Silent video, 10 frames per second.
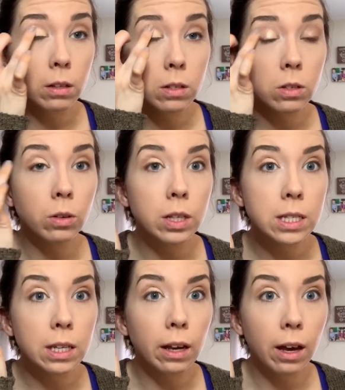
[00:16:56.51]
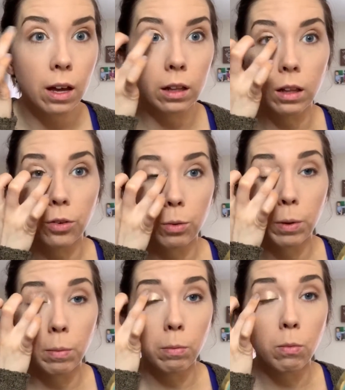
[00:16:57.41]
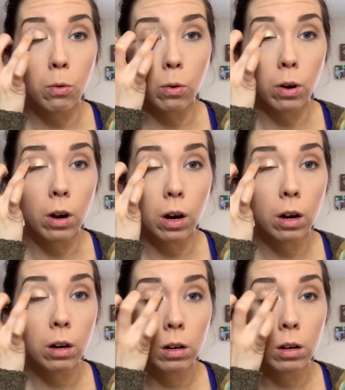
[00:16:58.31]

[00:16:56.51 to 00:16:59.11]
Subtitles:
So you can see I got a little bit more,